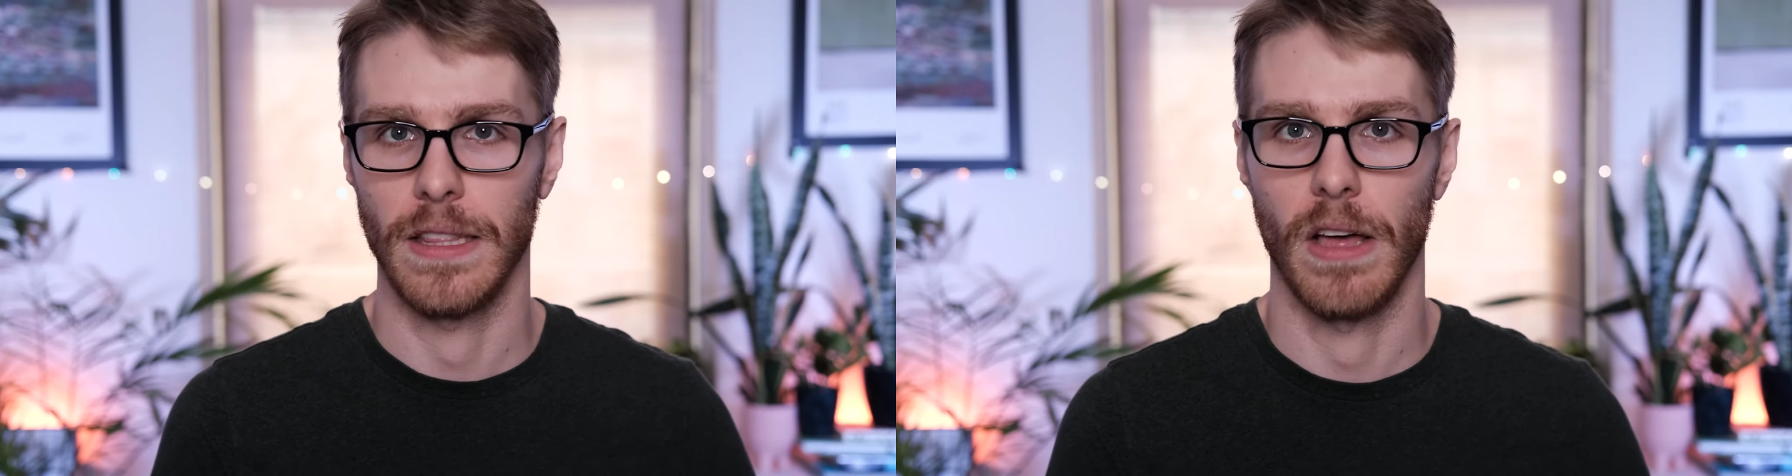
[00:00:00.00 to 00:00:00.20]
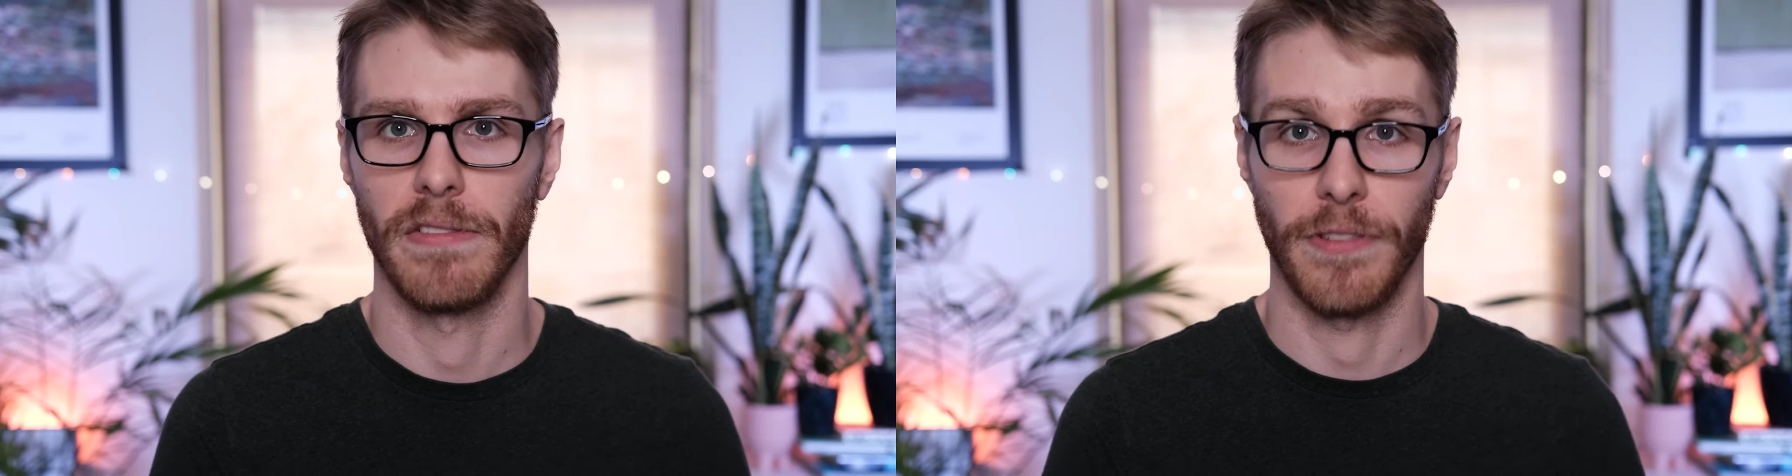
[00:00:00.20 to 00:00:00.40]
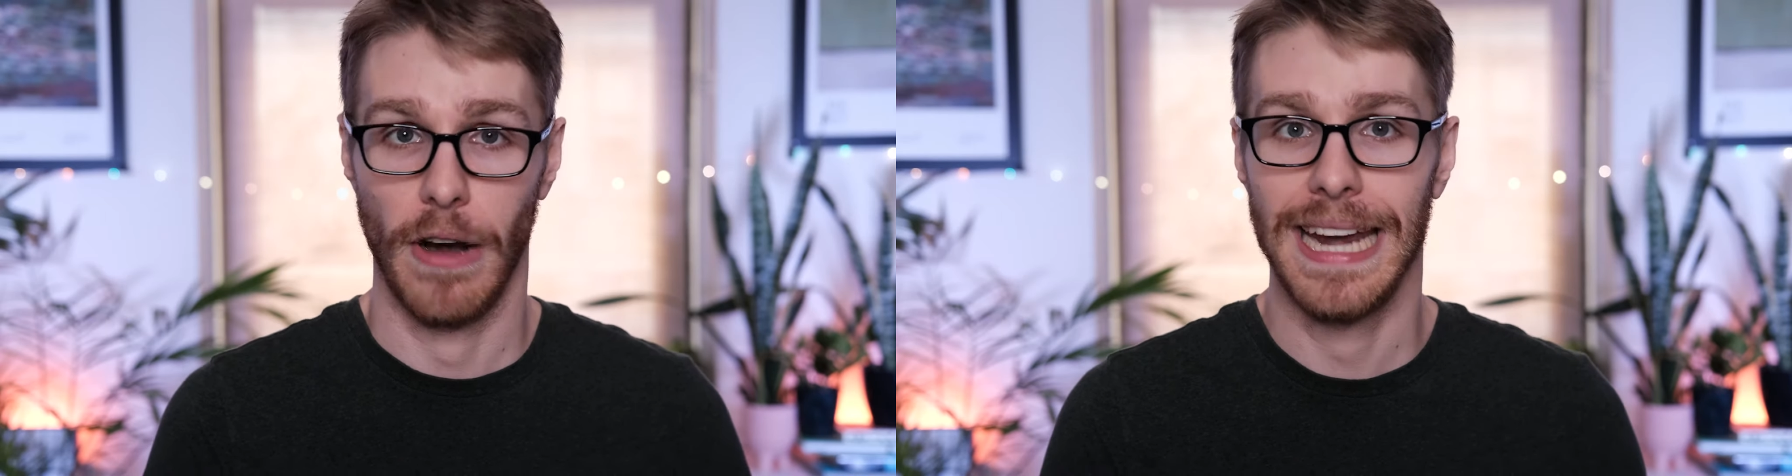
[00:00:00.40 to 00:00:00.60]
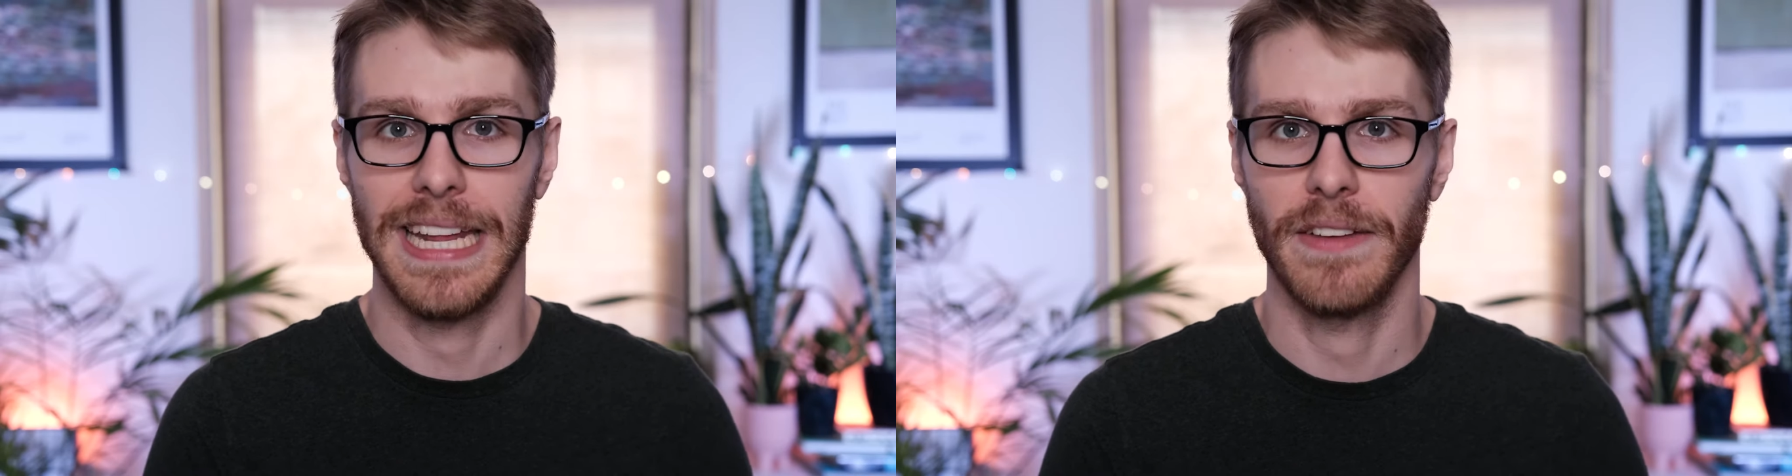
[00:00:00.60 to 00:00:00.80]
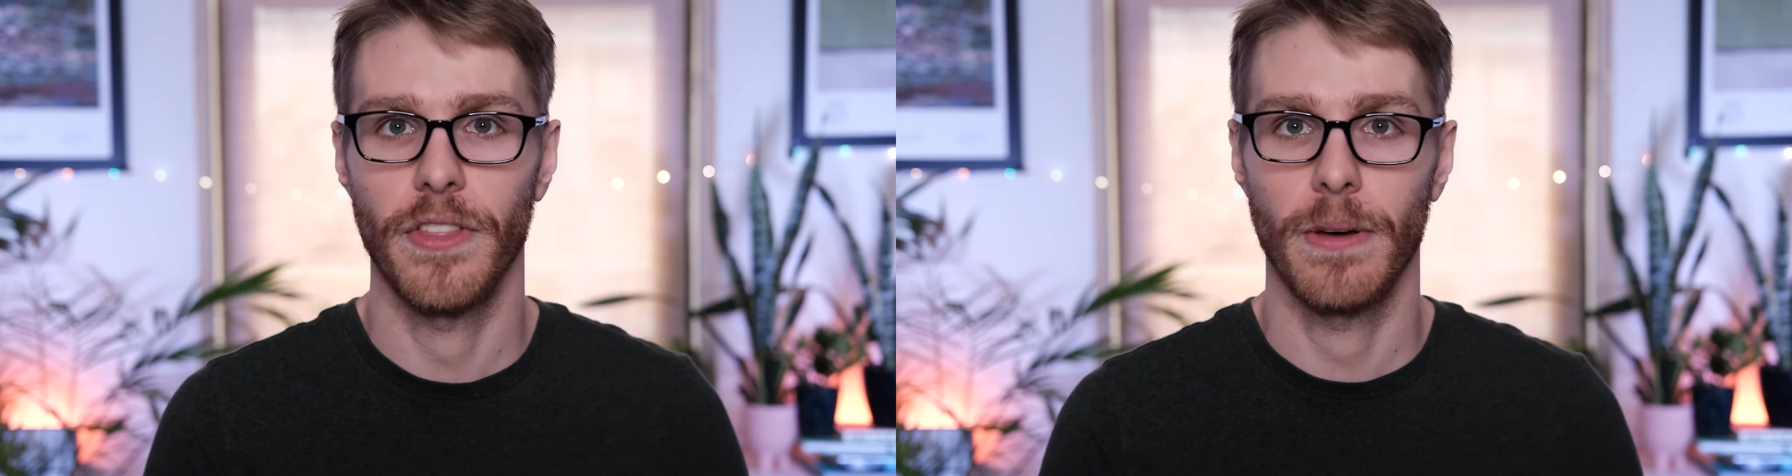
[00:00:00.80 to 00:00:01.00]
love for
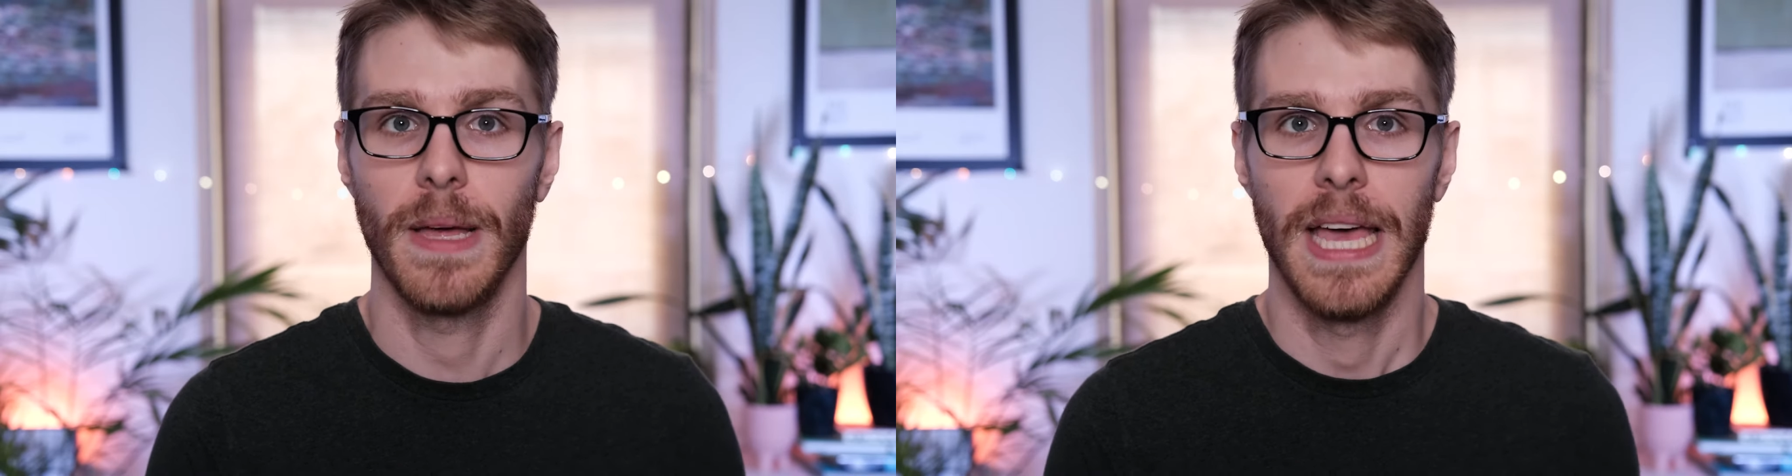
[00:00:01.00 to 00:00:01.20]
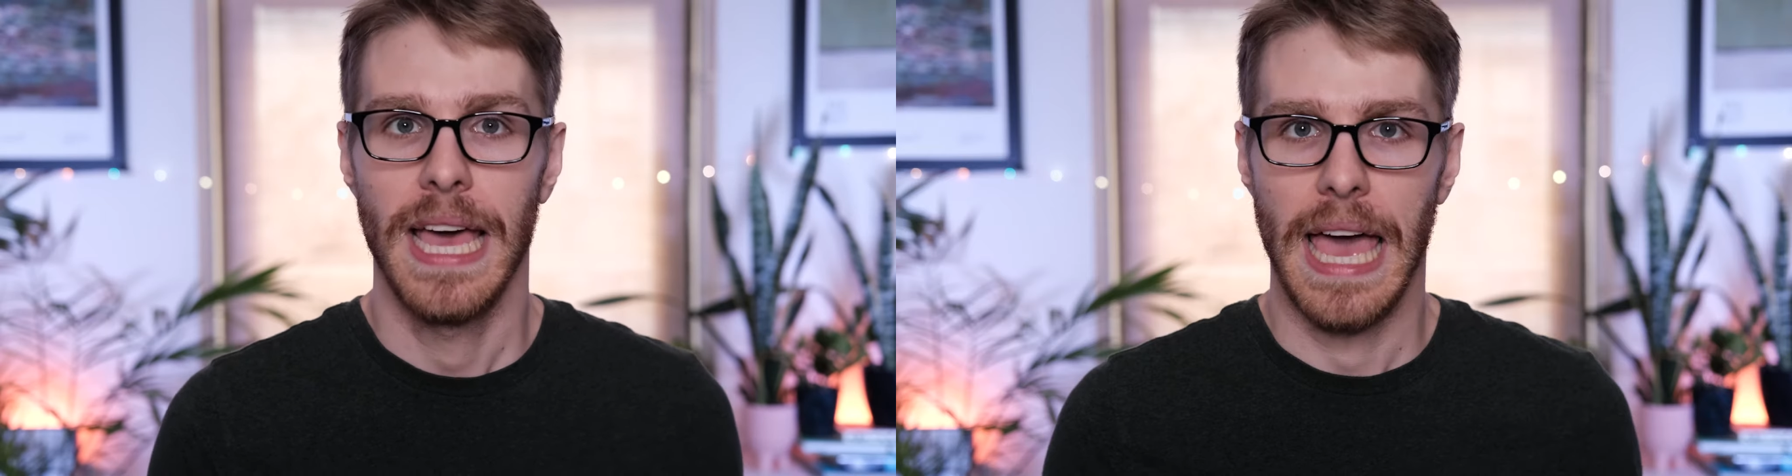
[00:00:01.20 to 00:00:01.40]
any of them